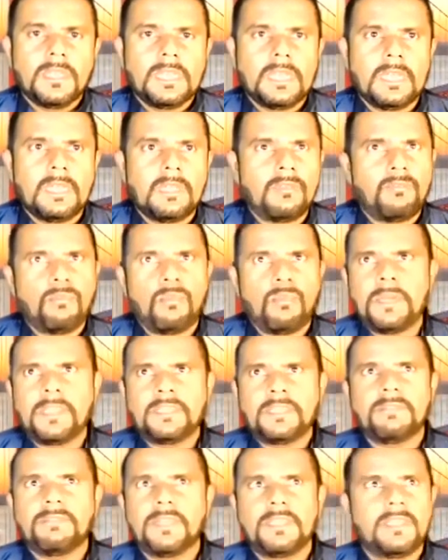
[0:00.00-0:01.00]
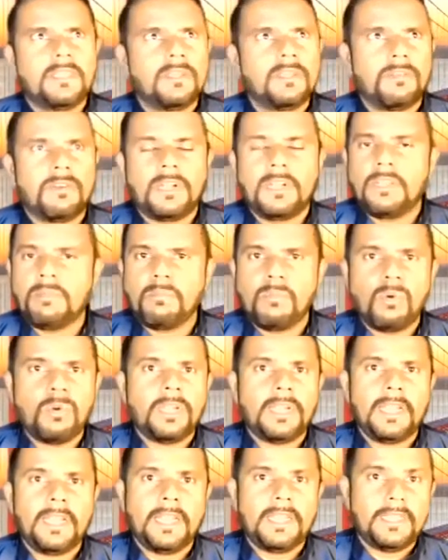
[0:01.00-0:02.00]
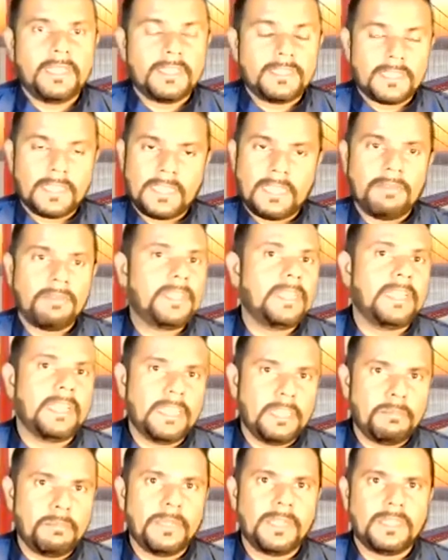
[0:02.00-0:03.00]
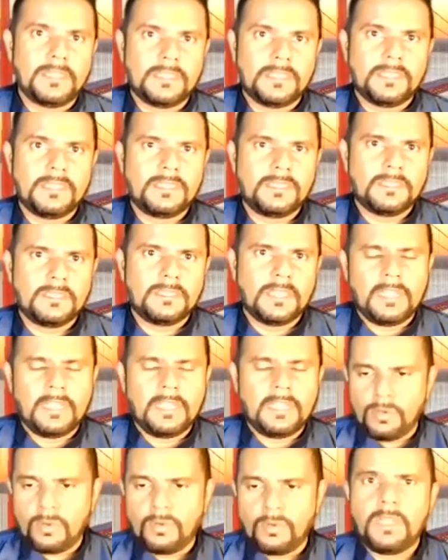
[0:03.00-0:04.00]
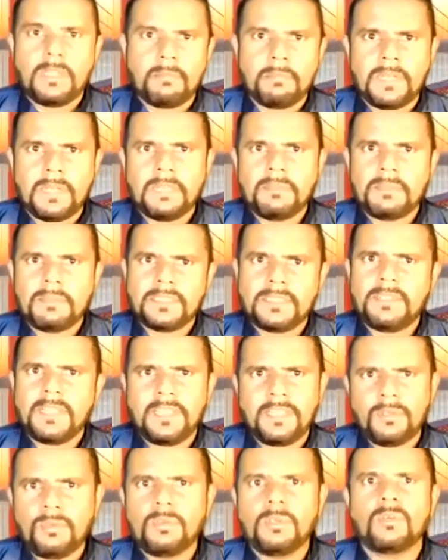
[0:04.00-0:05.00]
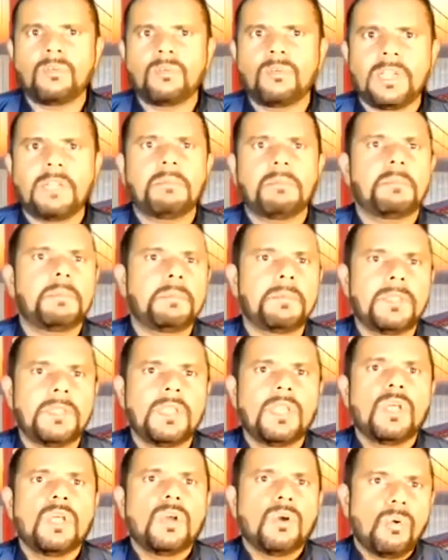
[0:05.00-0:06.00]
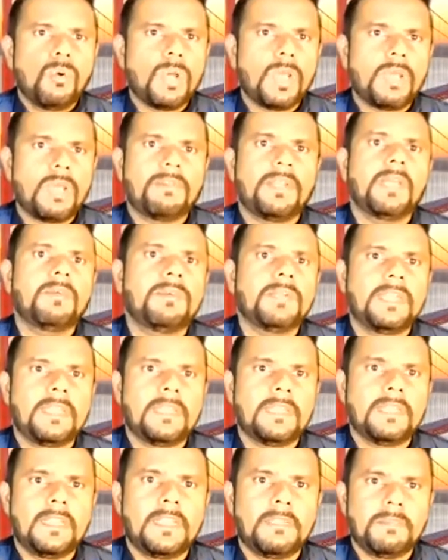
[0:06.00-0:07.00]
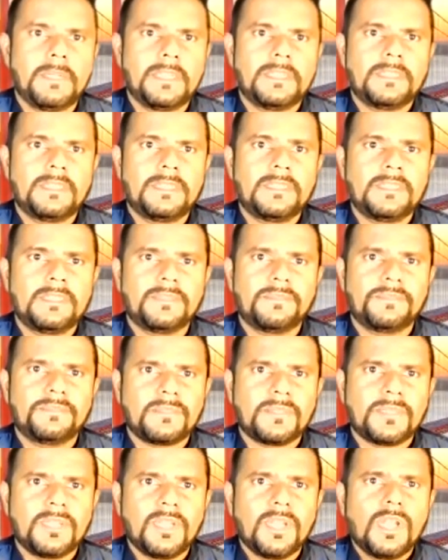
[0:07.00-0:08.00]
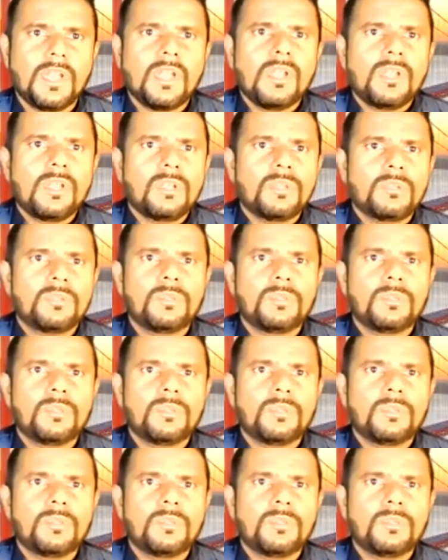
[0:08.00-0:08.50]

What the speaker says: For myself, I think already more than 8 years, I never take any medicines. And not only myself, I know quite a number of people who have never taken any medicines. So